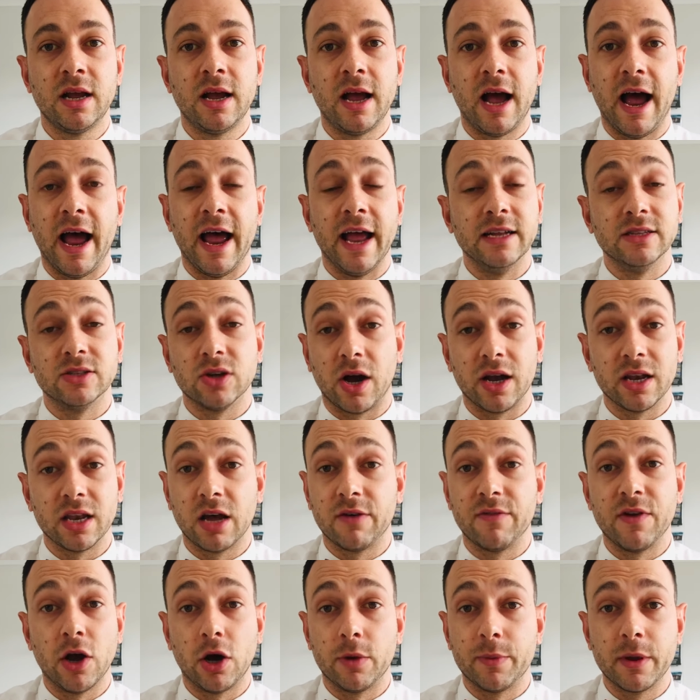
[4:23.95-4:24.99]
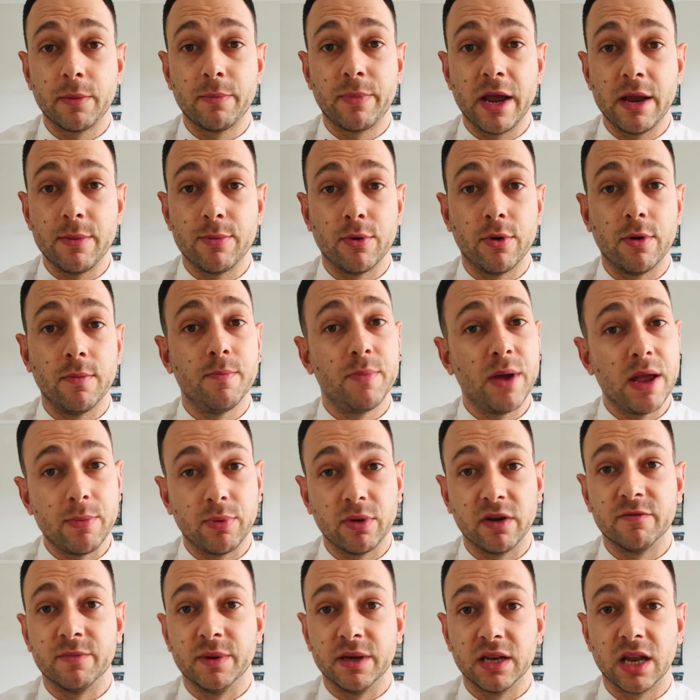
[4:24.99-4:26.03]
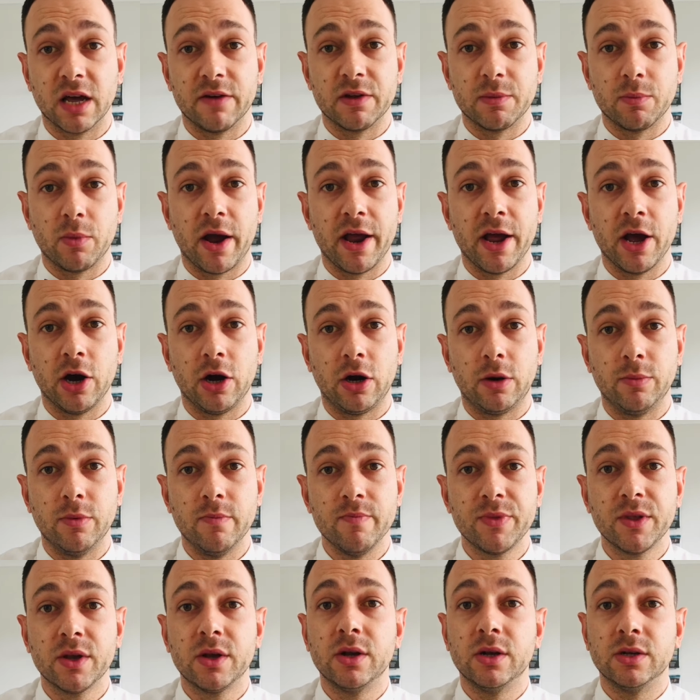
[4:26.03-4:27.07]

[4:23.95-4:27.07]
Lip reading: And I love helping people. People have been loving my help.